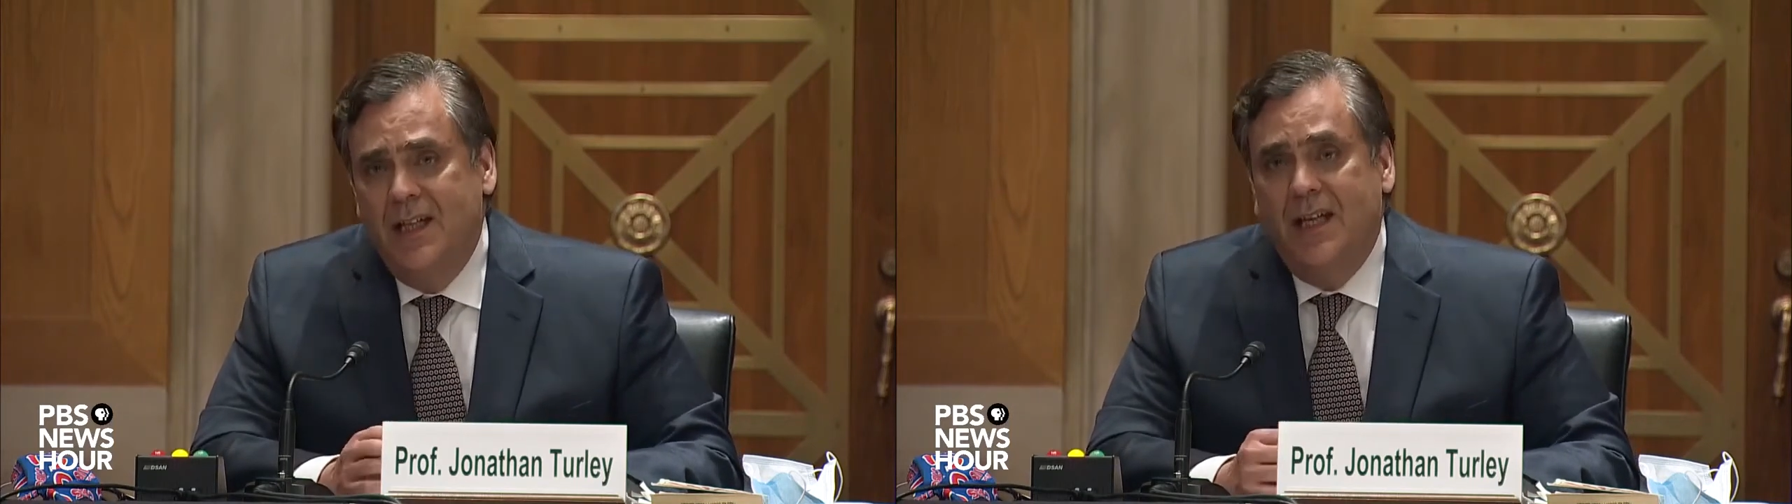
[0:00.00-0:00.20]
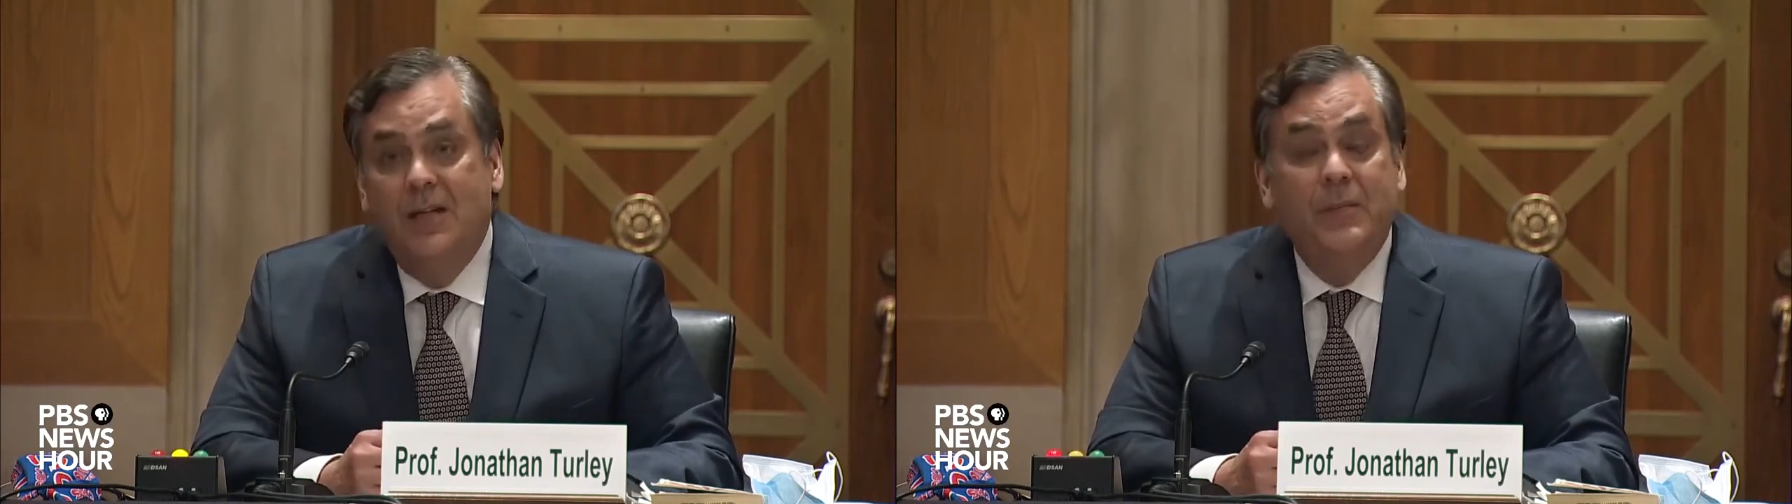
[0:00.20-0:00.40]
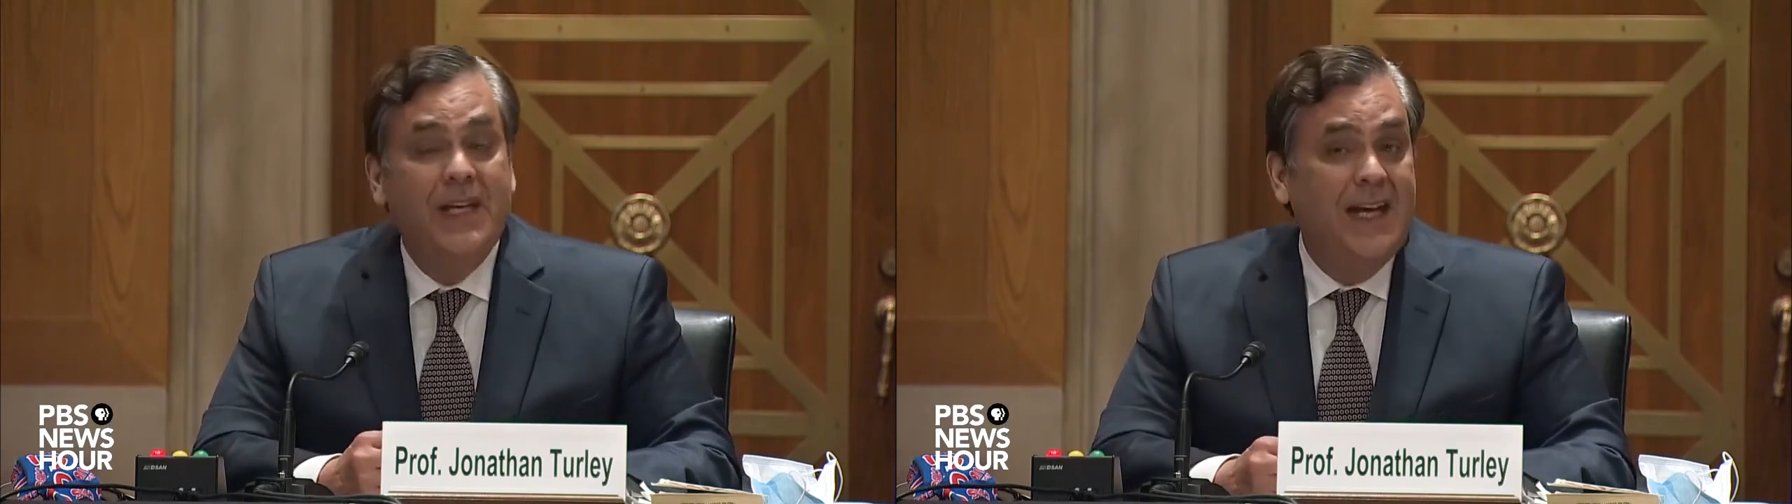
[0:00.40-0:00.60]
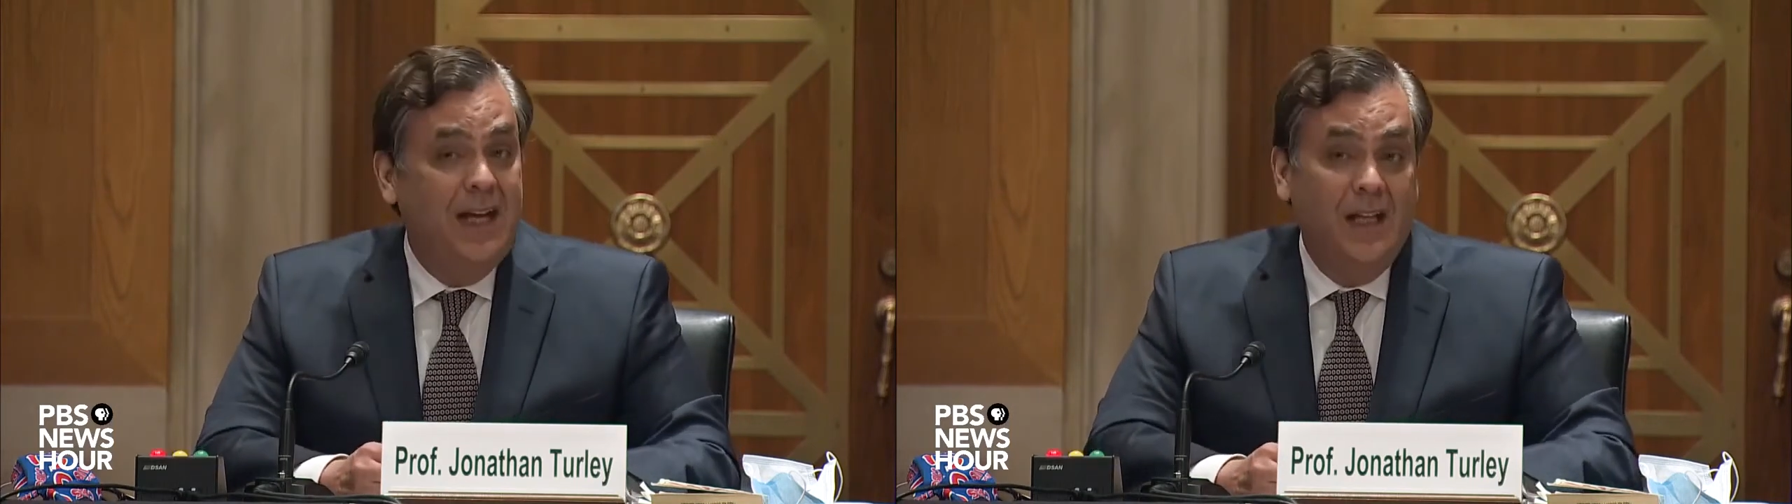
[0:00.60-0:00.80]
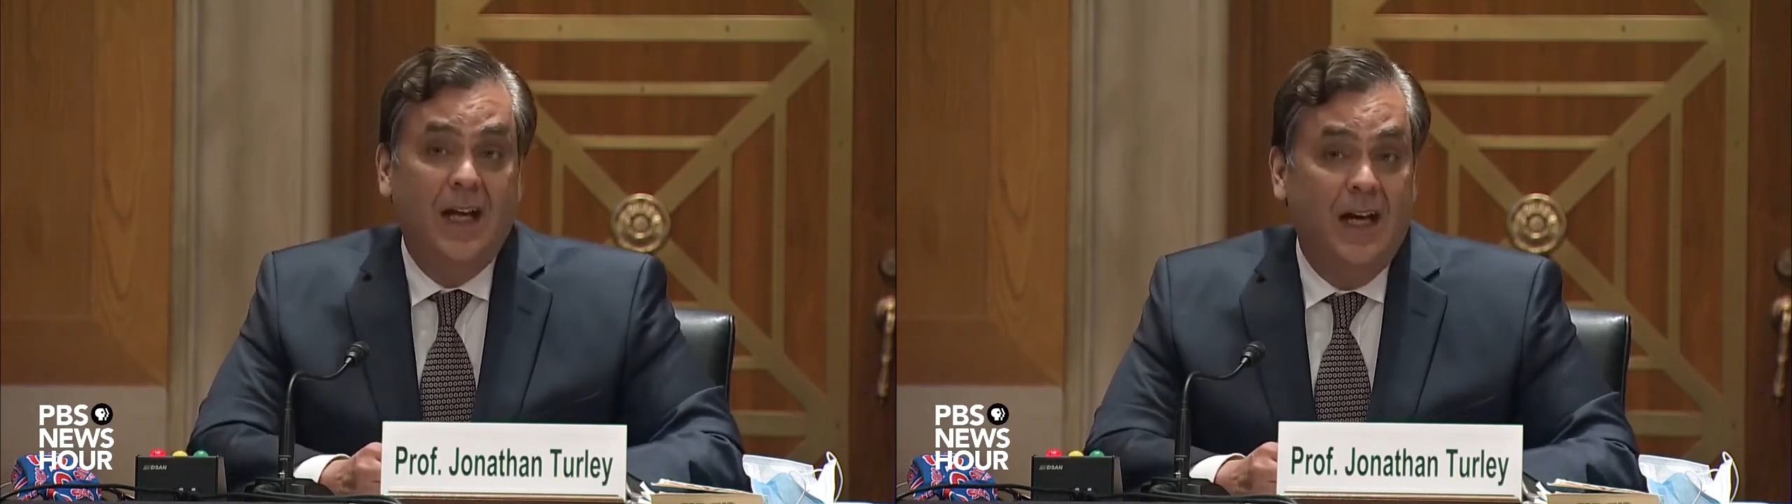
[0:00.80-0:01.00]
can be
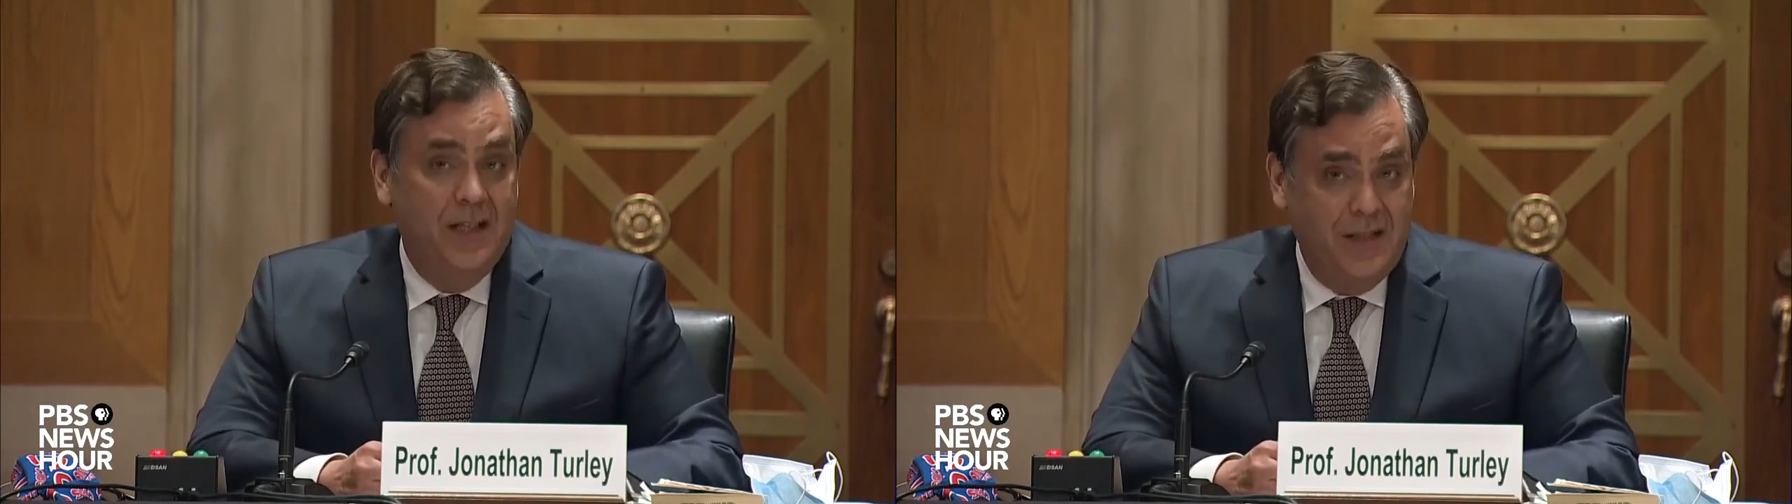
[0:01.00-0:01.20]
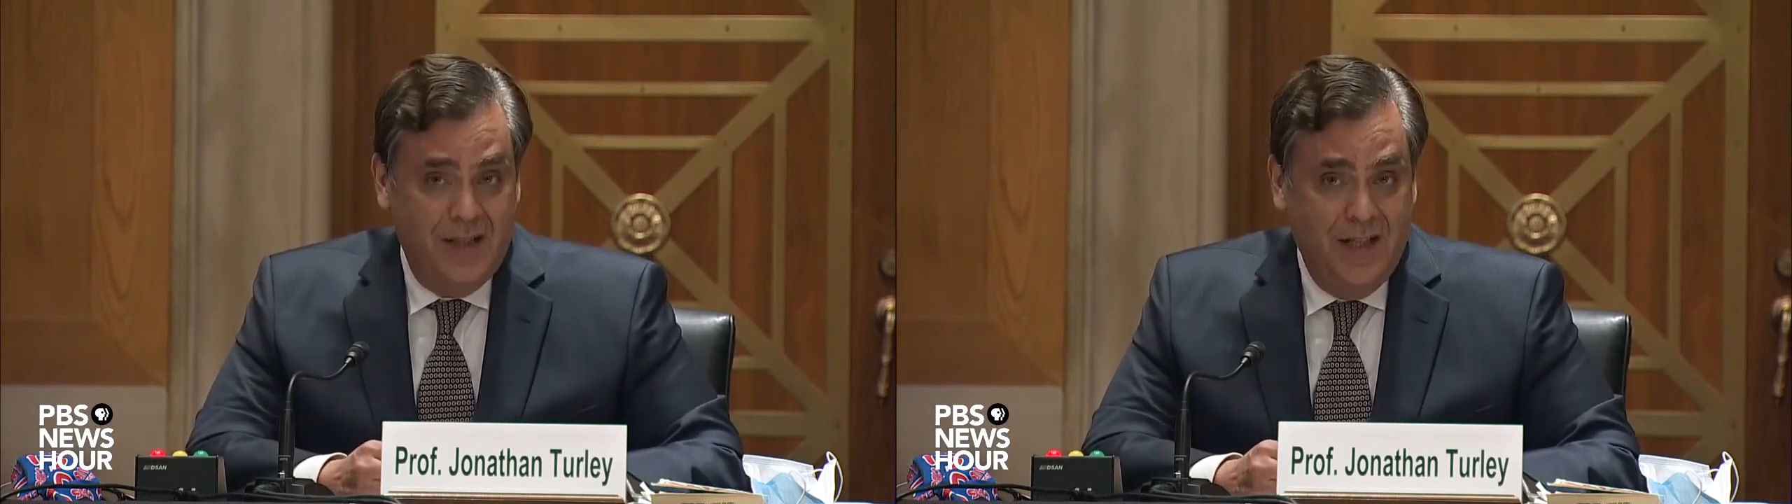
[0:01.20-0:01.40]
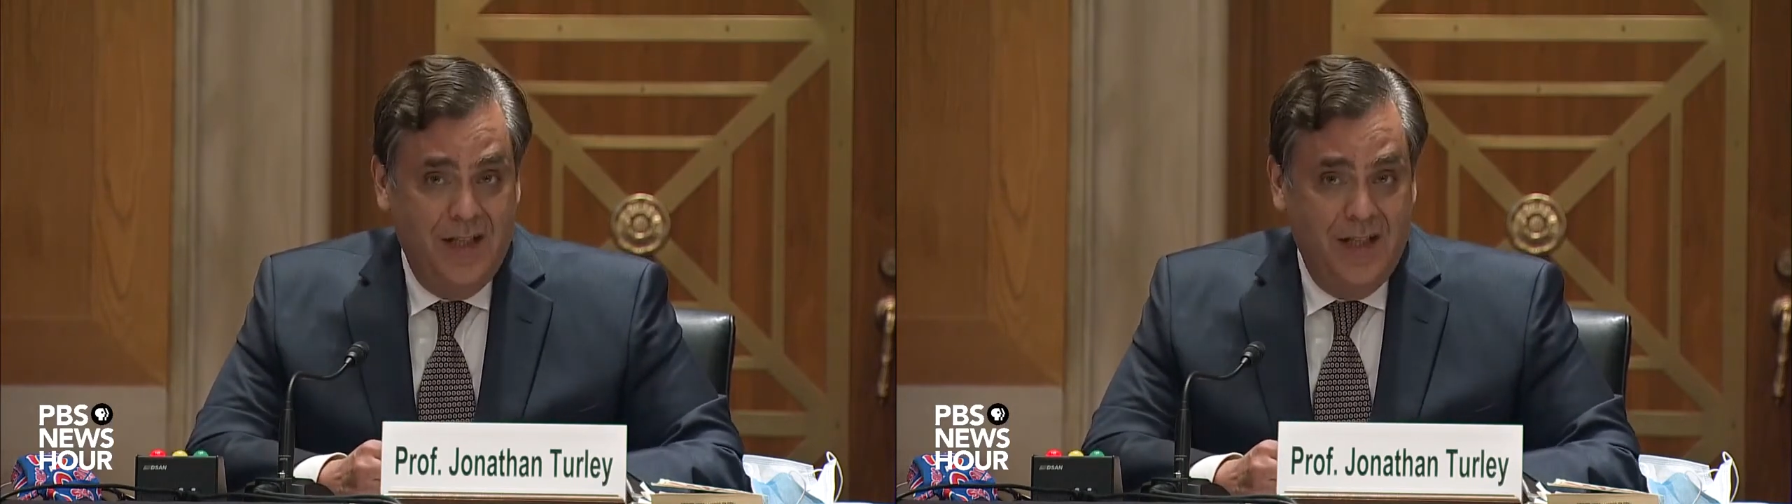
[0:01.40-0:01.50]
allies,